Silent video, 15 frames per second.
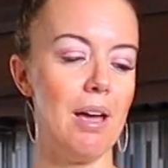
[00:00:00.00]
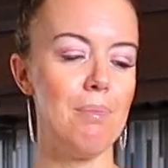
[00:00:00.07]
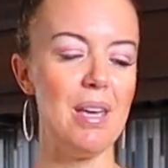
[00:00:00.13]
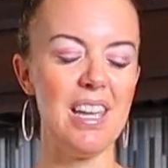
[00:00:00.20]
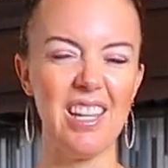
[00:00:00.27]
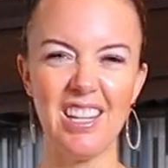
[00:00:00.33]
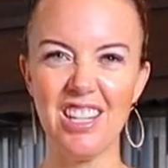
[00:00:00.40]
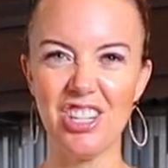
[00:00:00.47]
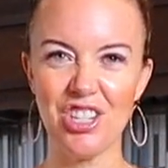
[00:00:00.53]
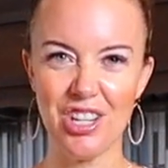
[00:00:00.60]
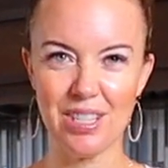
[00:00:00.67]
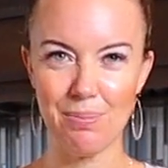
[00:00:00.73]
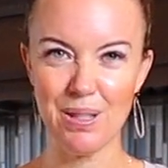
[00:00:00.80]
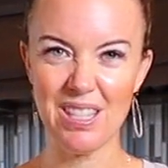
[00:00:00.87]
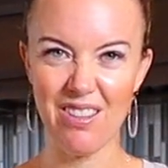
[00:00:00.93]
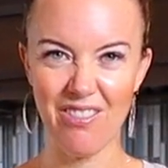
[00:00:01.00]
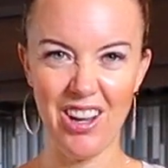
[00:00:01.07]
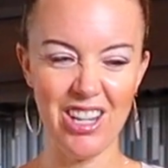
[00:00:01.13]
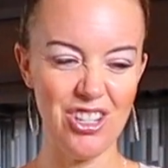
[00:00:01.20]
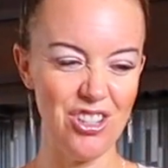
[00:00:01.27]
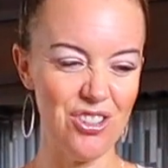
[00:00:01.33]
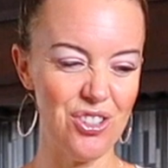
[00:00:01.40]
I make any adjustments if
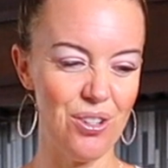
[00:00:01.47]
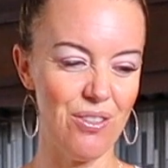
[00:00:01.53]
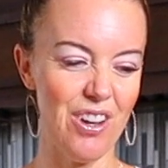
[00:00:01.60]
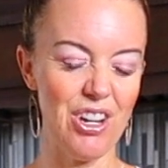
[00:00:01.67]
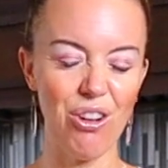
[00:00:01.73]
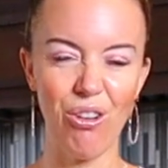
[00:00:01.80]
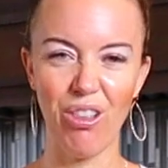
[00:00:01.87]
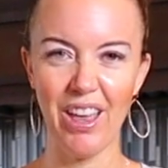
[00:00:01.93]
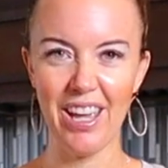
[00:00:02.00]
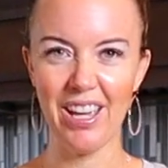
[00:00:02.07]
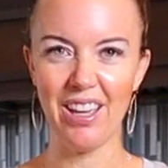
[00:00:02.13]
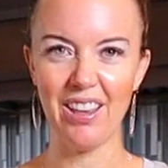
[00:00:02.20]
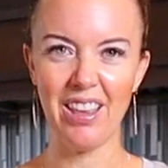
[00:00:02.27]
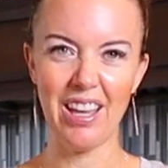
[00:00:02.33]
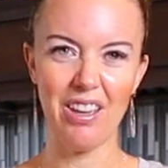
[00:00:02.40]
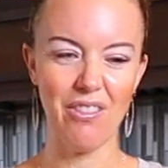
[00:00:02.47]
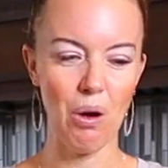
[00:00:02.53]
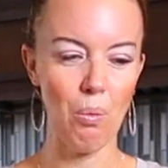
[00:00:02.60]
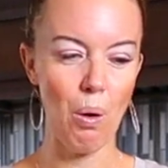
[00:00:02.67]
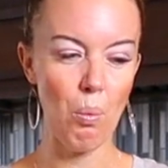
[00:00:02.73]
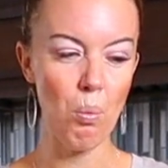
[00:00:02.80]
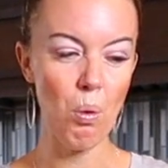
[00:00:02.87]
I need to, if I don't like it, like if
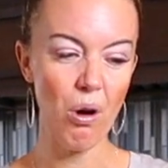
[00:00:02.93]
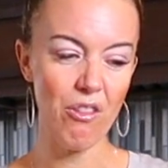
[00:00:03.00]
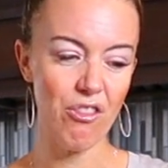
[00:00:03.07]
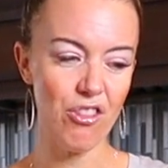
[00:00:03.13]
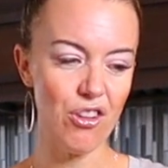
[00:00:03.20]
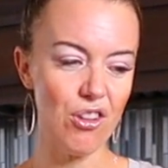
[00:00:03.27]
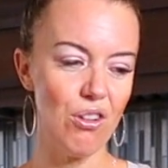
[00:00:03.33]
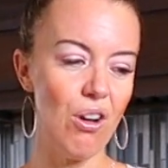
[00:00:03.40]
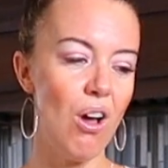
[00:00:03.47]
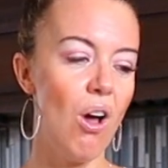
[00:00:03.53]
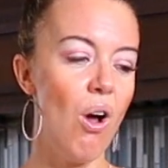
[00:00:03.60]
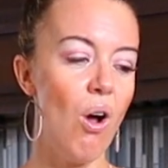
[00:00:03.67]
I want more fruit